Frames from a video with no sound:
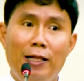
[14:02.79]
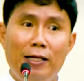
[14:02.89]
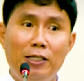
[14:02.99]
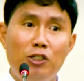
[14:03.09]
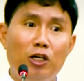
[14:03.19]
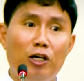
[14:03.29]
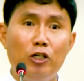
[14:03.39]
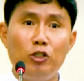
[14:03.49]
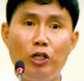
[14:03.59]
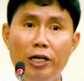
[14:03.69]
That is the
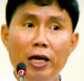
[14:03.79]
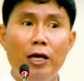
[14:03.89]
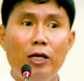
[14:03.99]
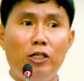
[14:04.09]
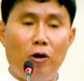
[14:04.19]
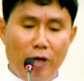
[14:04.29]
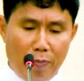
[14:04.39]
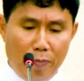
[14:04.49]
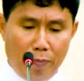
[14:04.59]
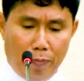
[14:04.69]
Ganesian
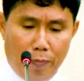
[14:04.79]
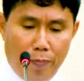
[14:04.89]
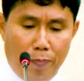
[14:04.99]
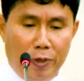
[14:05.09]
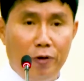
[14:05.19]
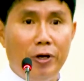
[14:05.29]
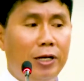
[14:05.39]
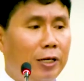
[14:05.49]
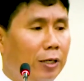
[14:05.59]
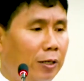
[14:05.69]
Nyaoyam
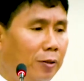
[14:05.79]
period.